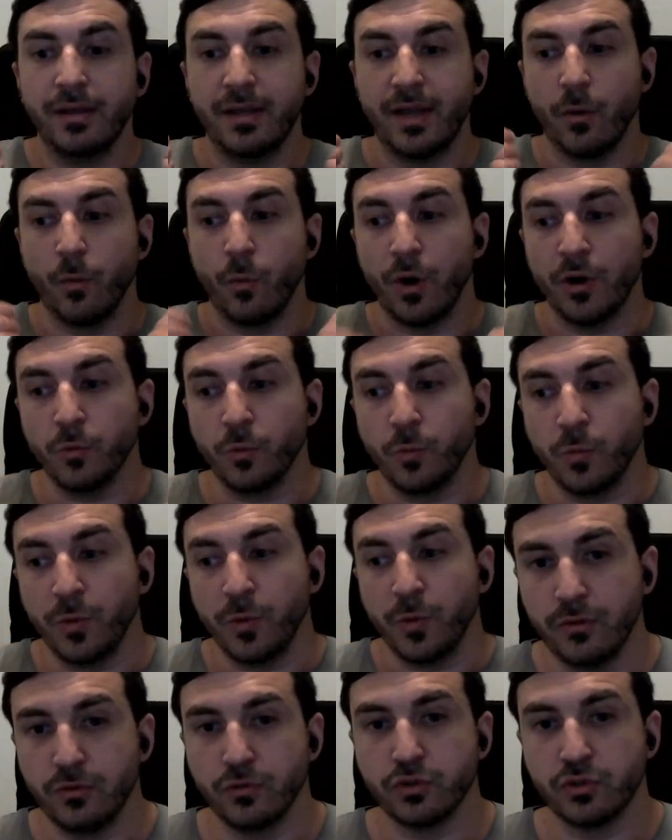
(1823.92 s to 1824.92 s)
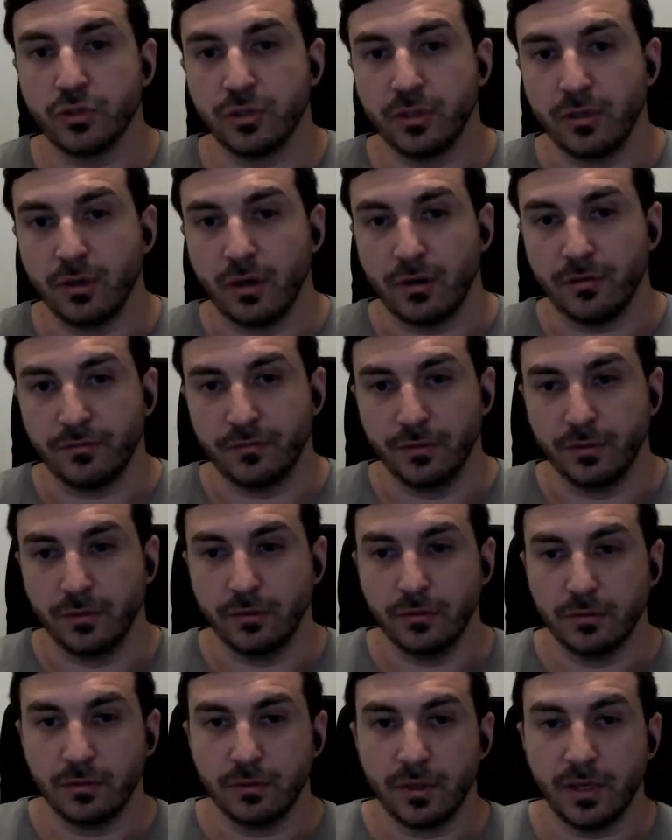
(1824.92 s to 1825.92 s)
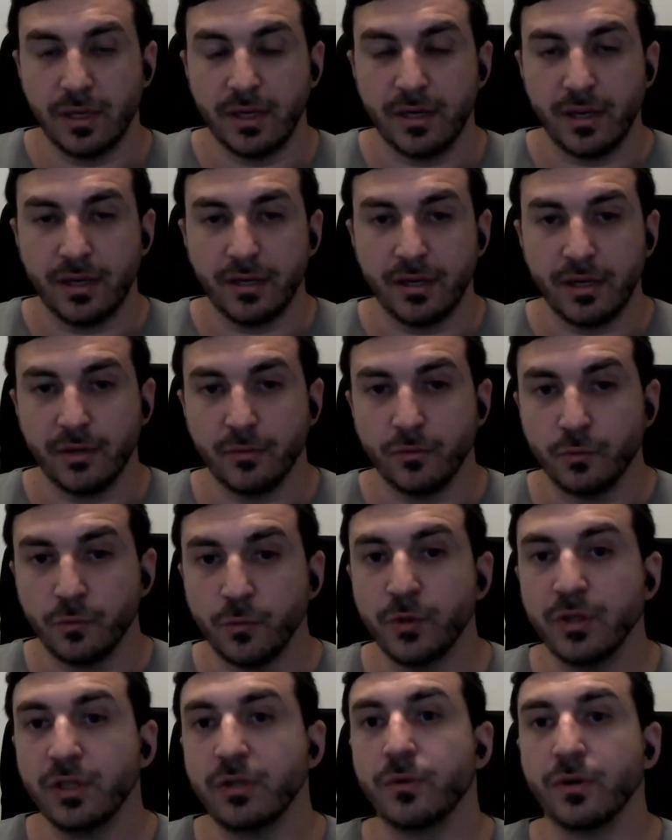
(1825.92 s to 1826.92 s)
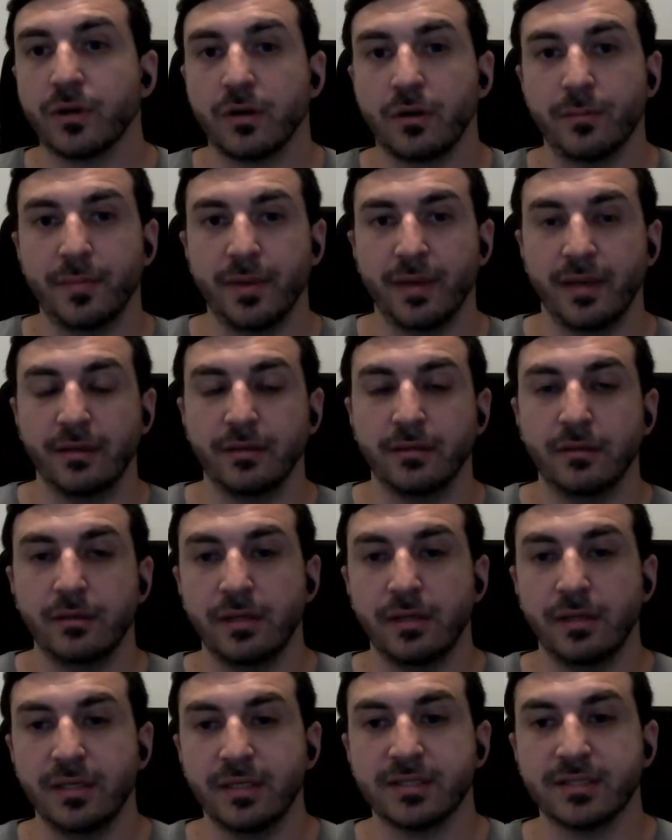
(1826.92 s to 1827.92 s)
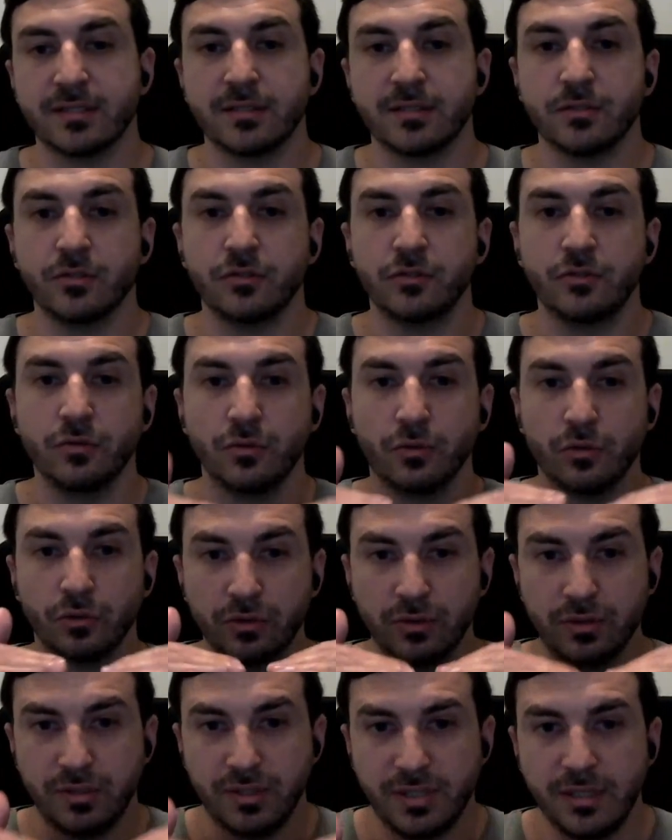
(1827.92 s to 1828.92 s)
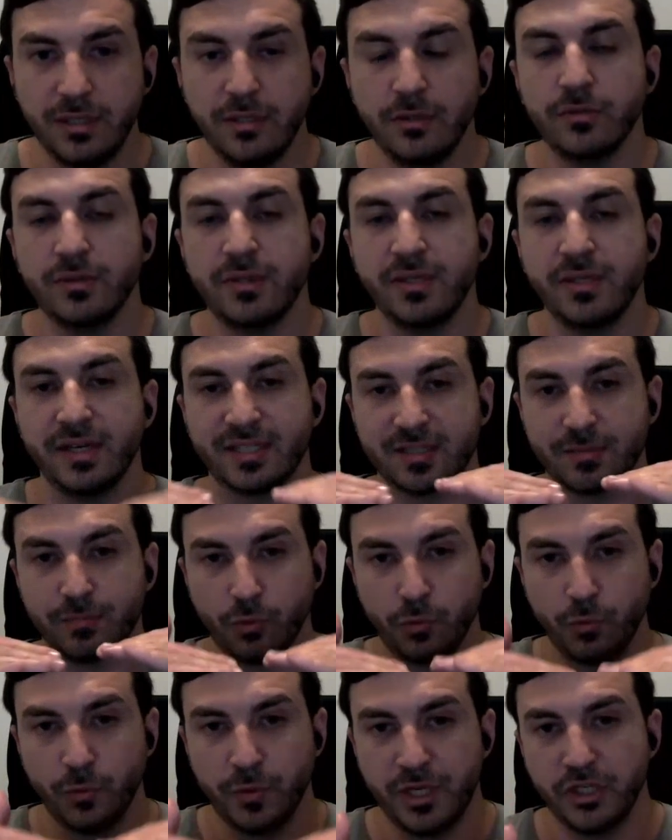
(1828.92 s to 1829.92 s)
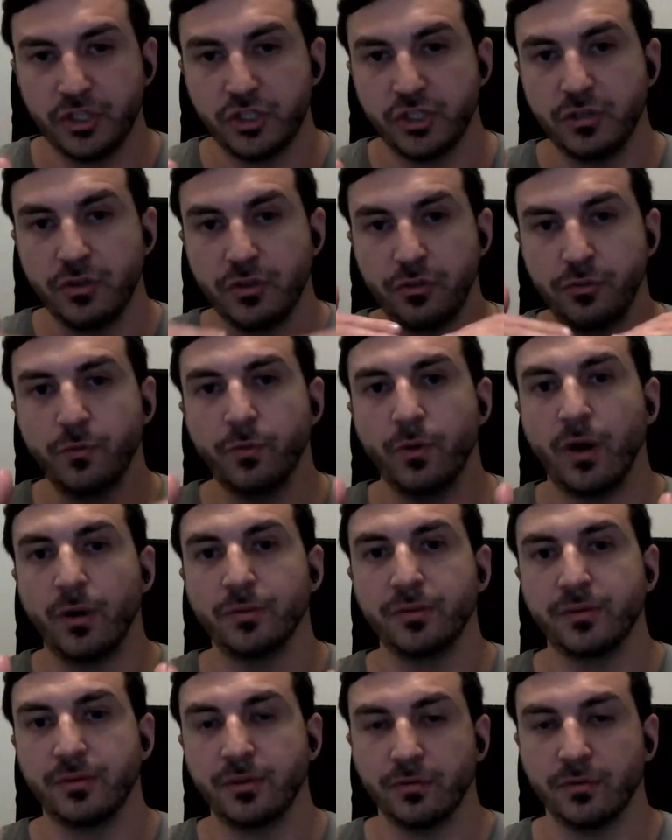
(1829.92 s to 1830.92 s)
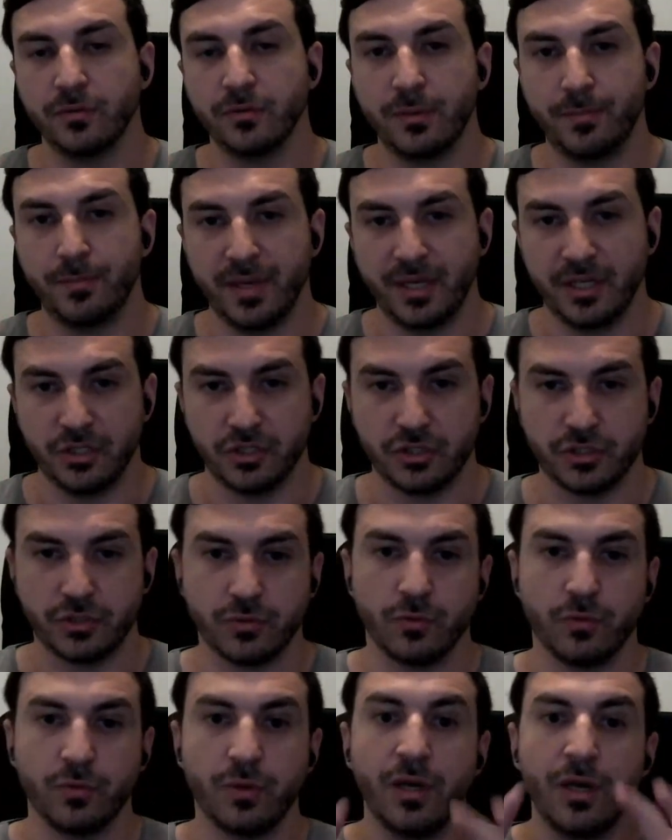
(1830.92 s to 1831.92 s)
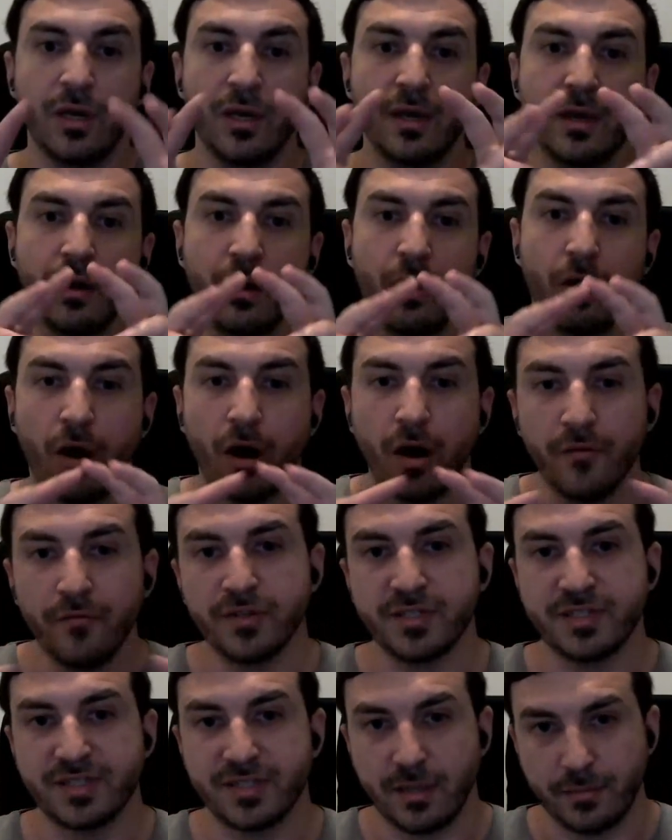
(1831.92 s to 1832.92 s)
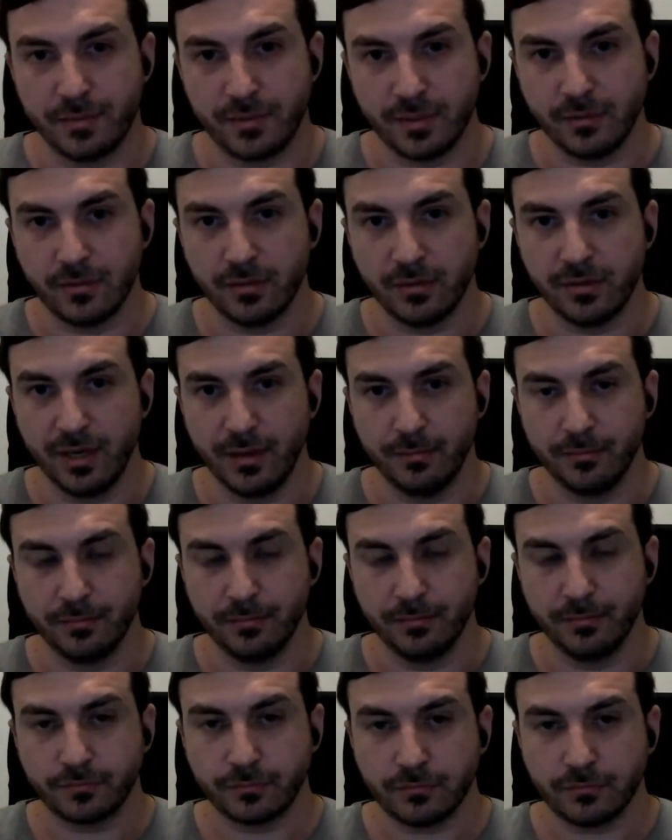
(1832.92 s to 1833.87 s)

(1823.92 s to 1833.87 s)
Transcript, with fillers: Now, what we usually offer and, and, and really recommend is to continue the exploration throughout, you know, the page. So offer something to them,